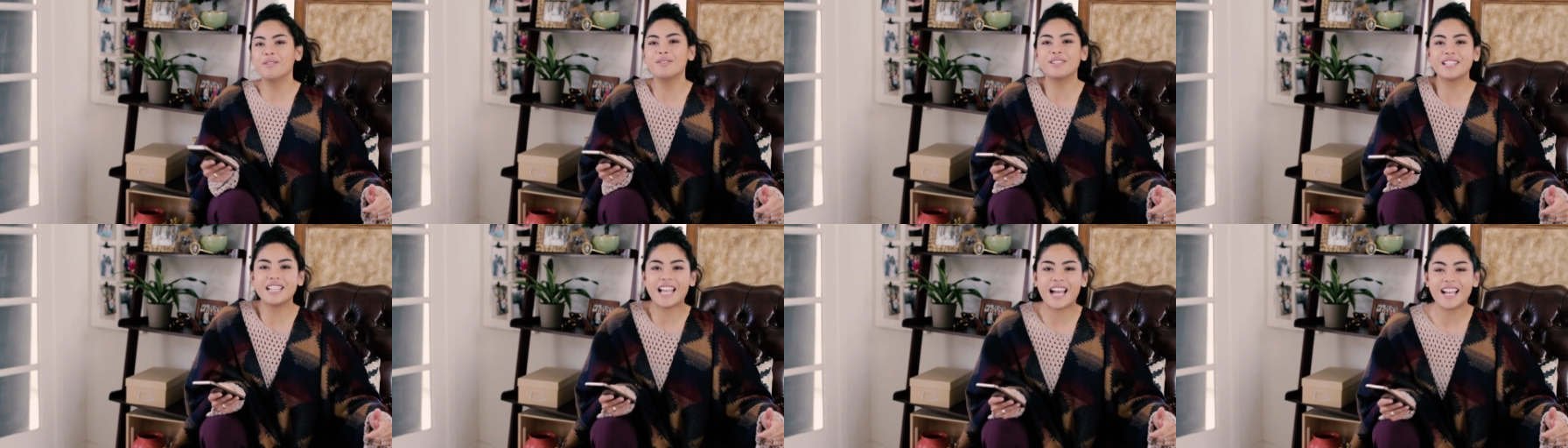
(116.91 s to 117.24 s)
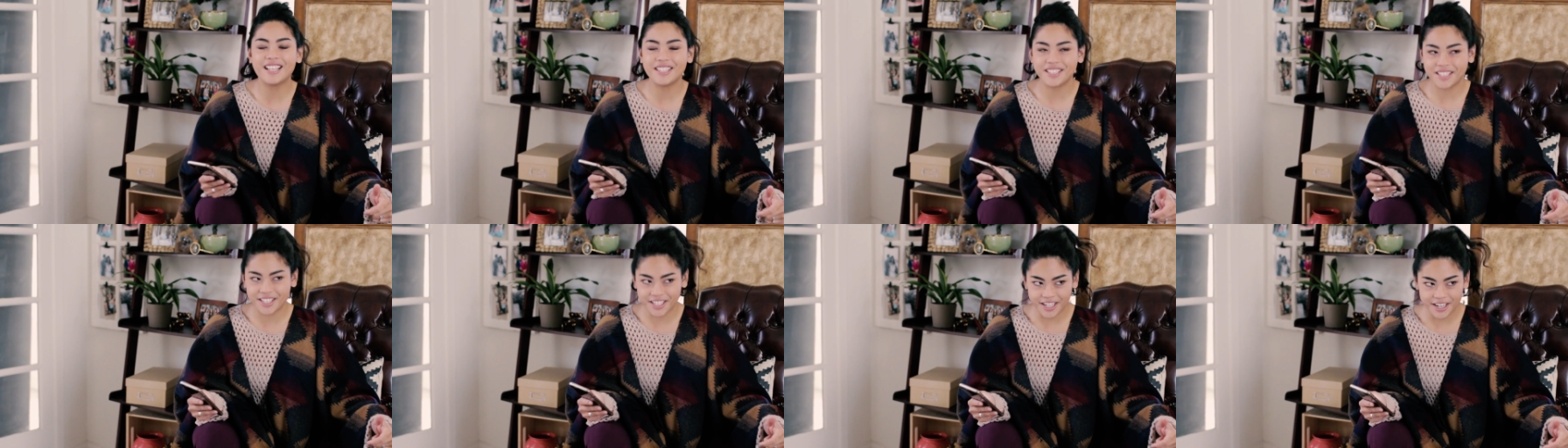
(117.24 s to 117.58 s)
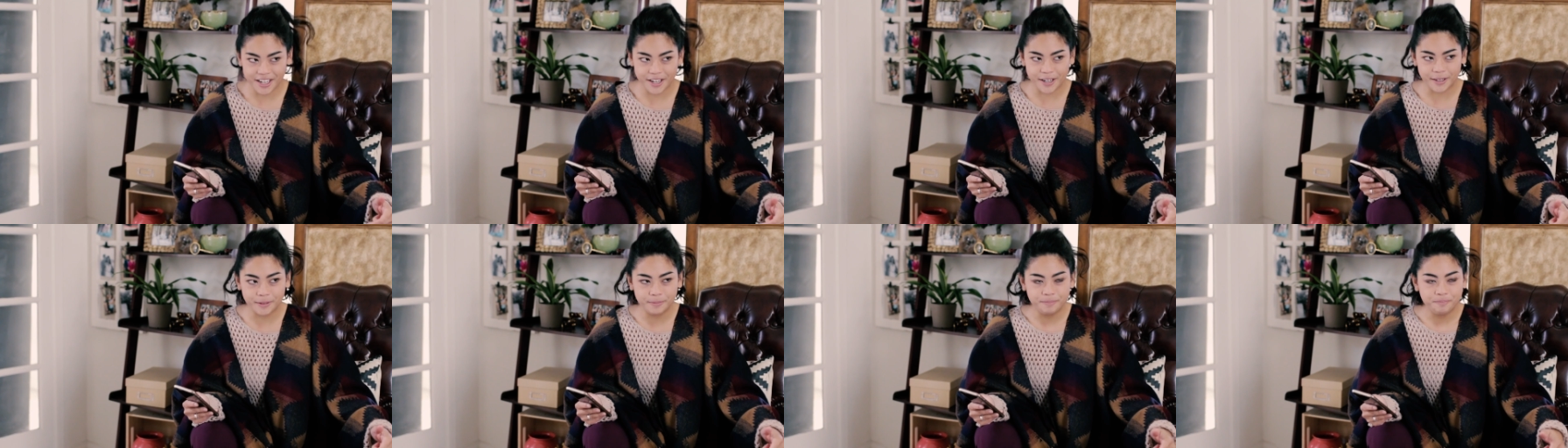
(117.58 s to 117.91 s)
that was last
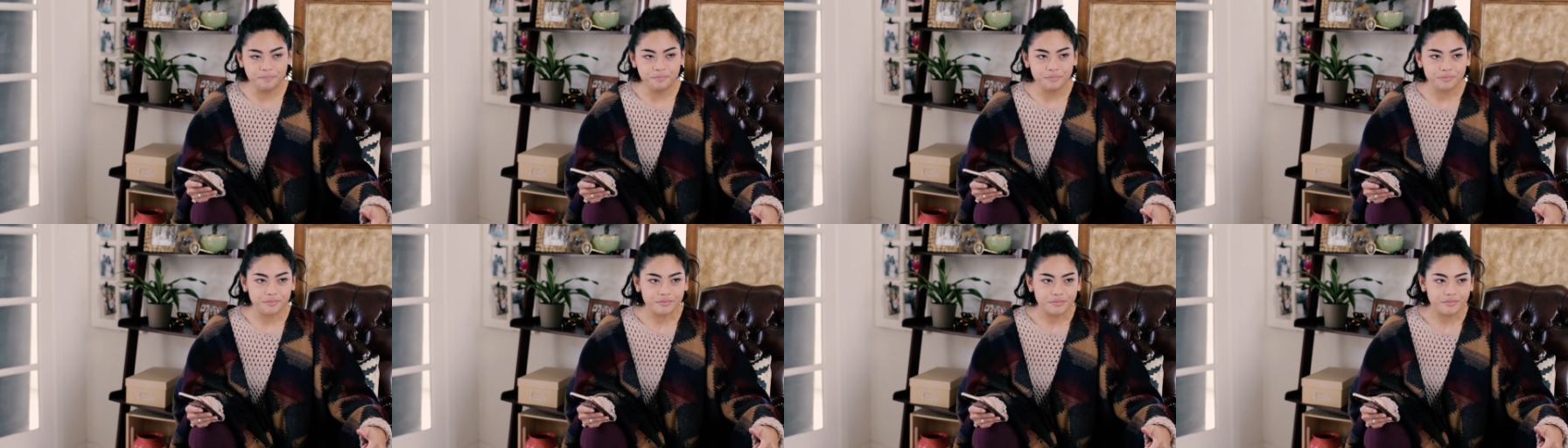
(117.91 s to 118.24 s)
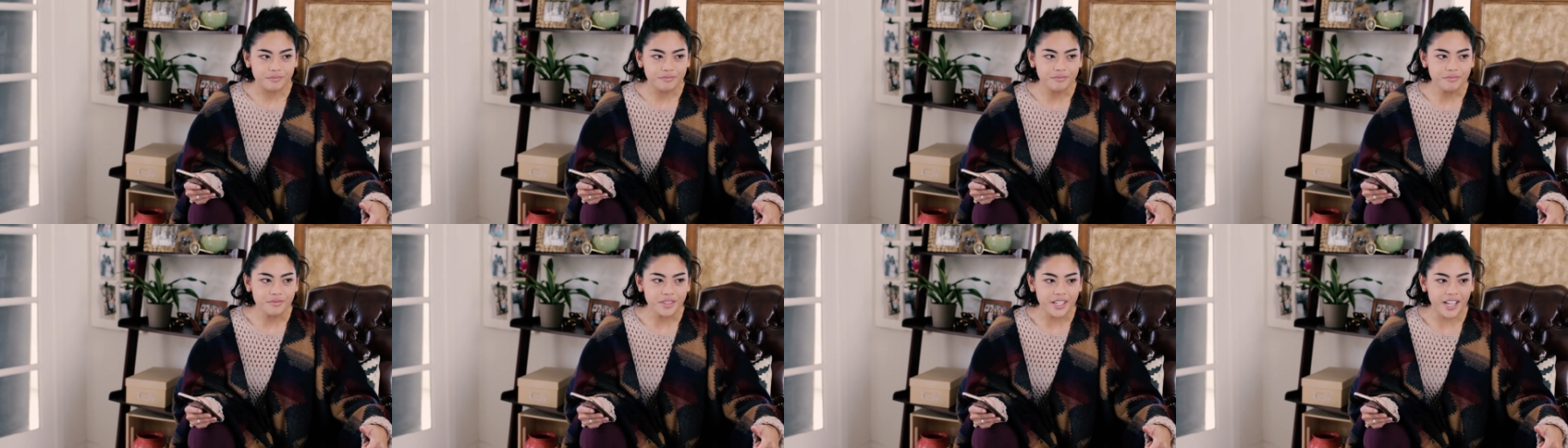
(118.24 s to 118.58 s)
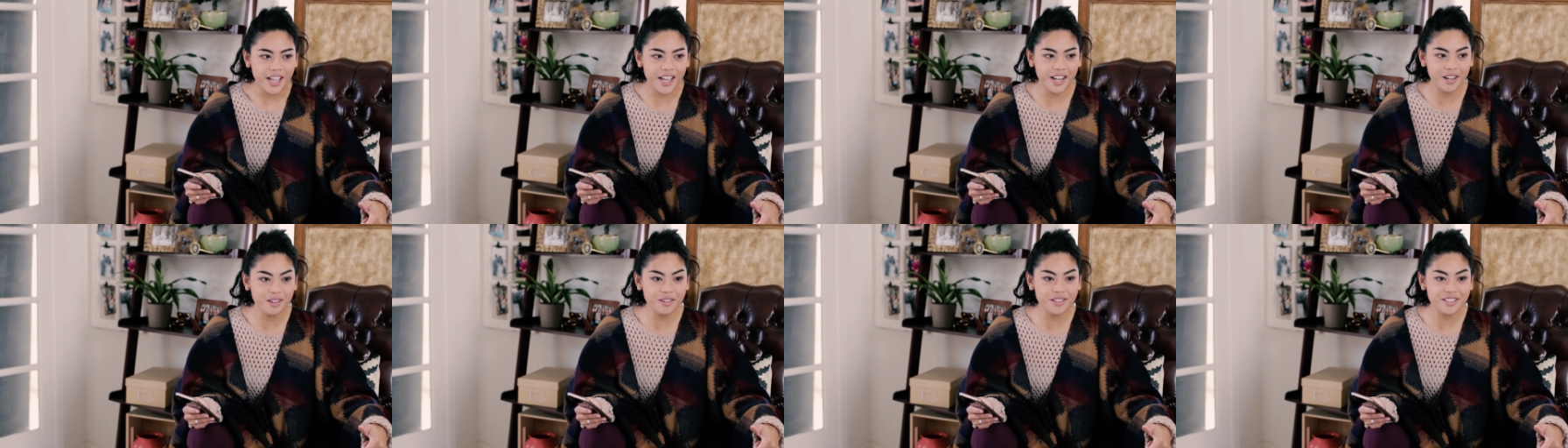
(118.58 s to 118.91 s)
year.
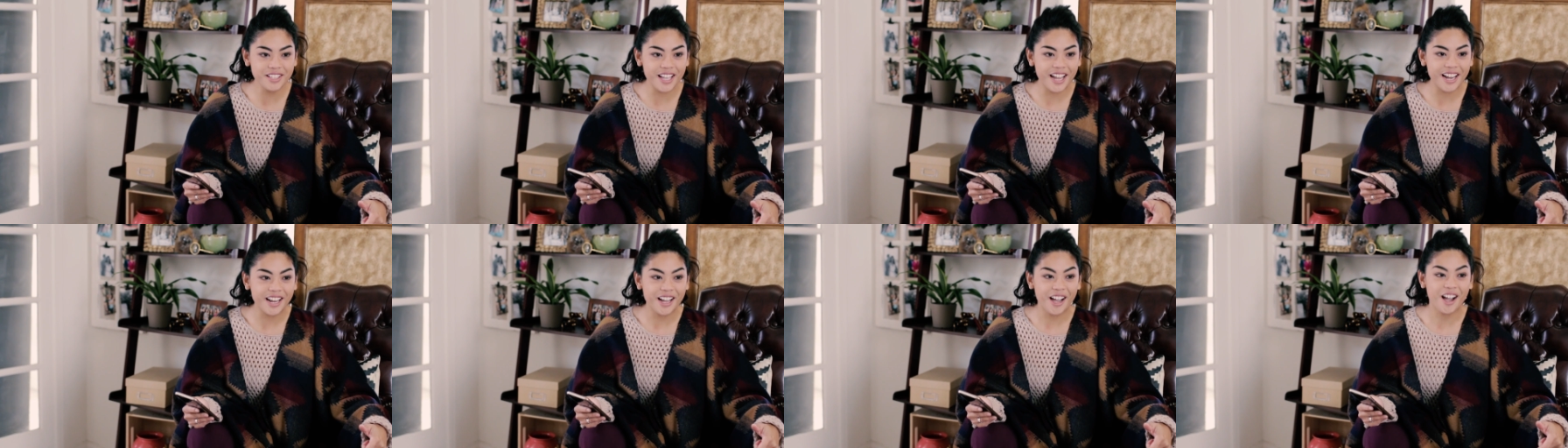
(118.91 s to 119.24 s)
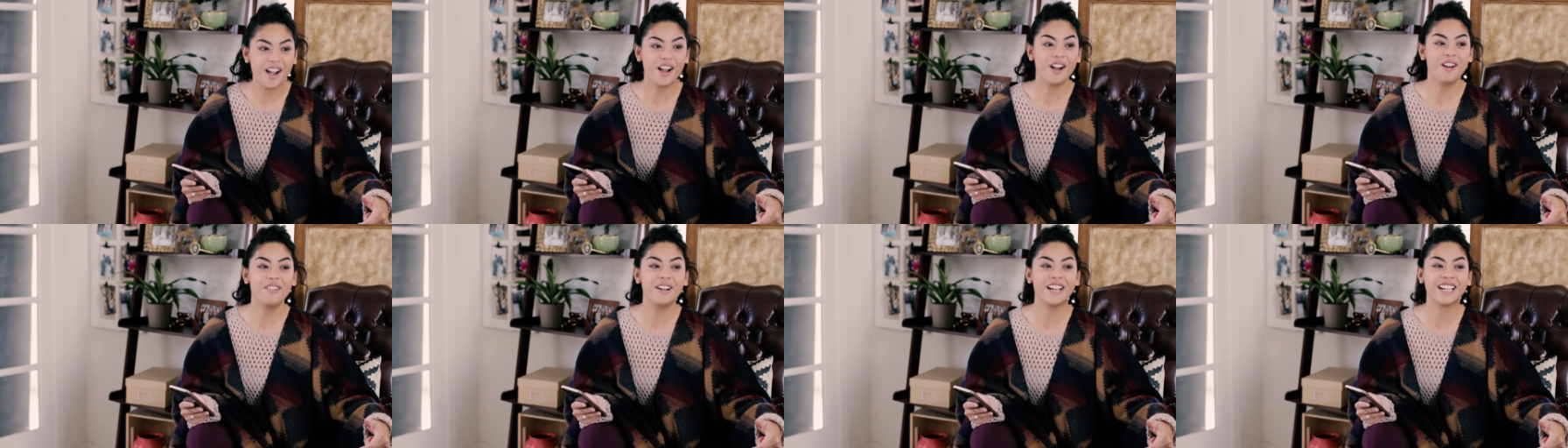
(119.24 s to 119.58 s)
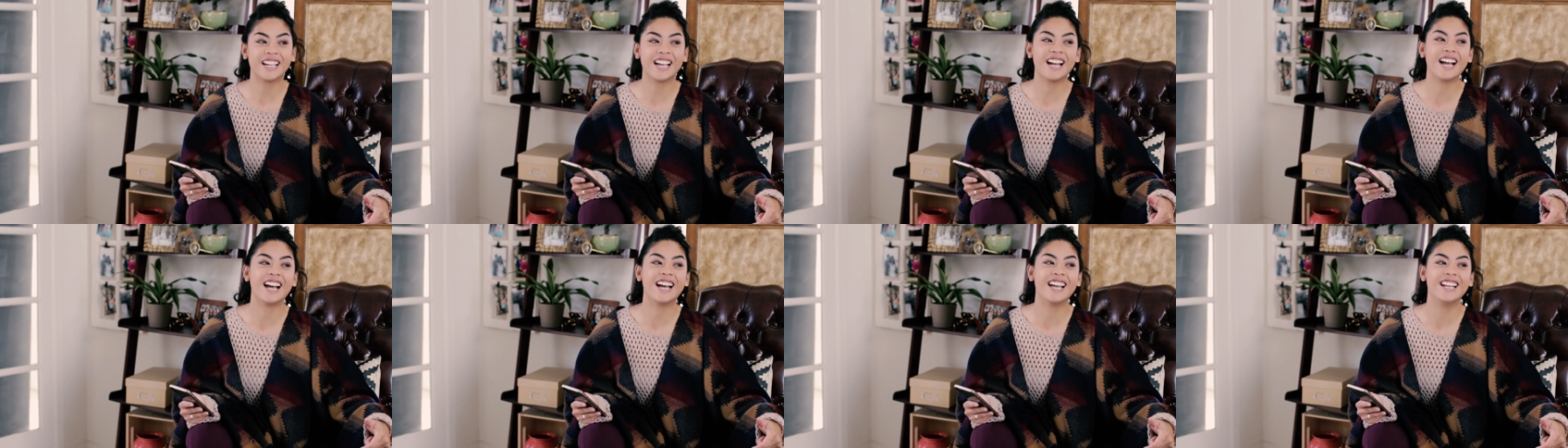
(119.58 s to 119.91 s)
And I was like,
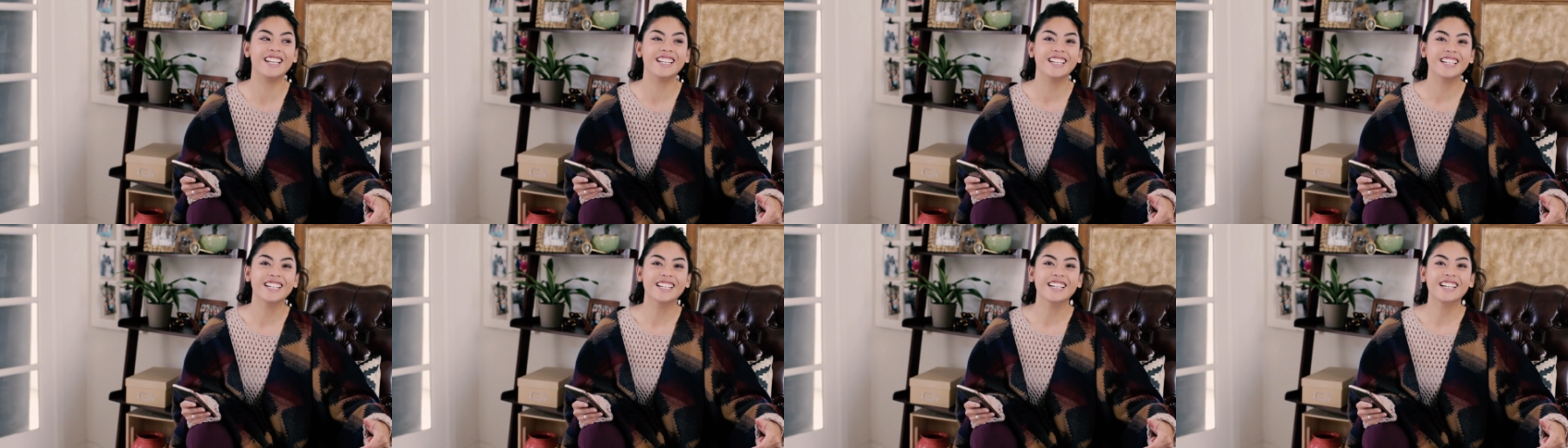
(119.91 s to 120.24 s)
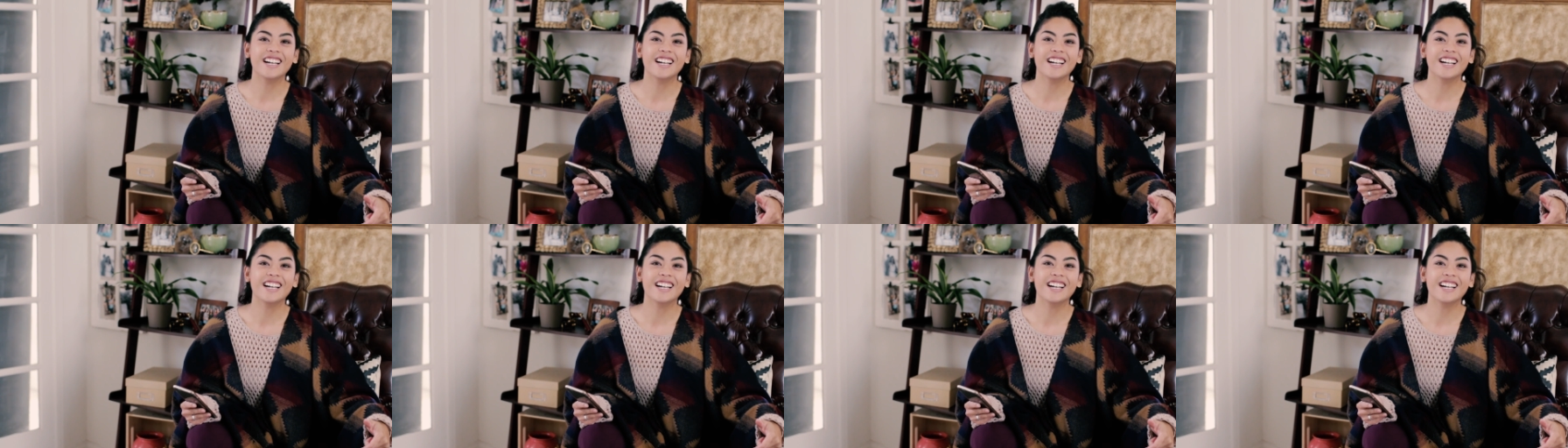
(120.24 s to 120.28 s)
oh my God,